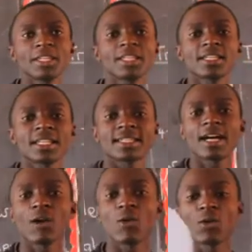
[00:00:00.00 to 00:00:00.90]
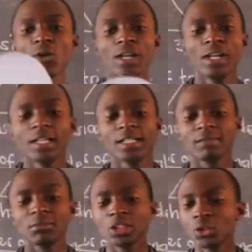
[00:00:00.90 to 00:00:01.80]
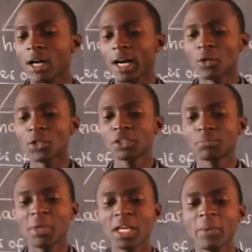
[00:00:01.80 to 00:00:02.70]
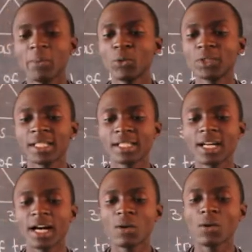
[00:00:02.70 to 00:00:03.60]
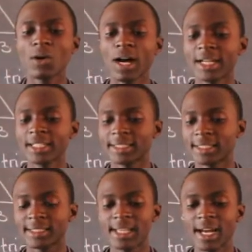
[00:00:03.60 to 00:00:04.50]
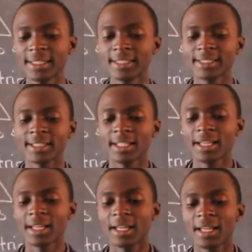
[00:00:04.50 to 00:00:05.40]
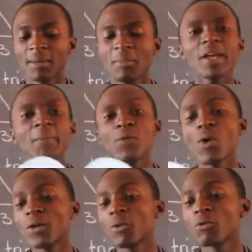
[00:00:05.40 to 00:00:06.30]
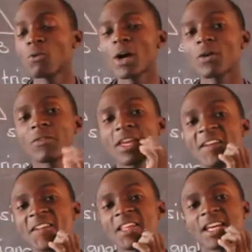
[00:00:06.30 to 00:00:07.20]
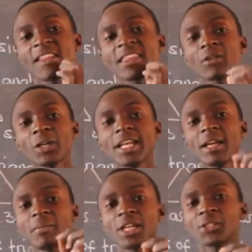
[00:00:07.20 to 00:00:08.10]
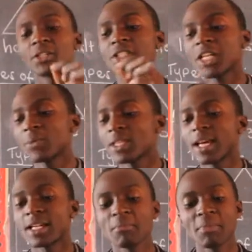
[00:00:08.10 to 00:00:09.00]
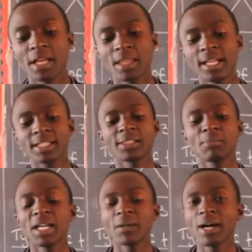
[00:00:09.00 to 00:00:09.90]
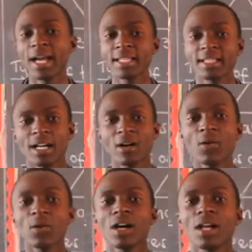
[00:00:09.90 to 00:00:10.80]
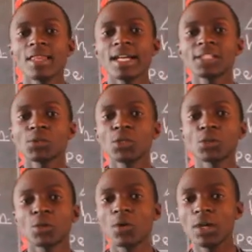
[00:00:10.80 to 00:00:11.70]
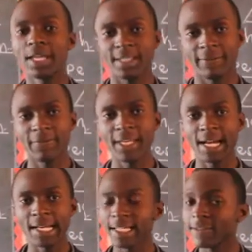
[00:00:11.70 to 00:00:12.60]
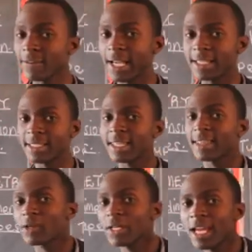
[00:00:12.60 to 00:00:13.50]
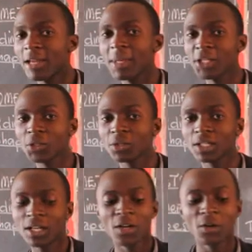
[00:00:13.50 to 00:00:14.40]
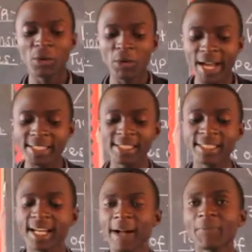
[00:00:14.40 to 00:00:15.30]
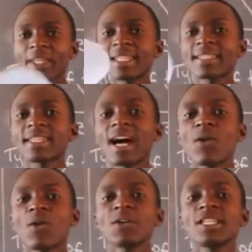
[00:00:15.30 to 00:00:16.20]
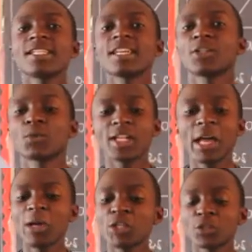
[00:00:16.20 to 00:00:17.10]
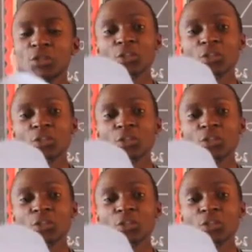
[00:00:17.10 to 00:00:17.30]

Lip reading: This is a circle. You cannot maybe put a circle and it stands. Maybe one of the three-dimension shapes that is made by a circle, that is what we call a sphere. A sphere is a three-dimension, whereas here a circle is a two-dimension.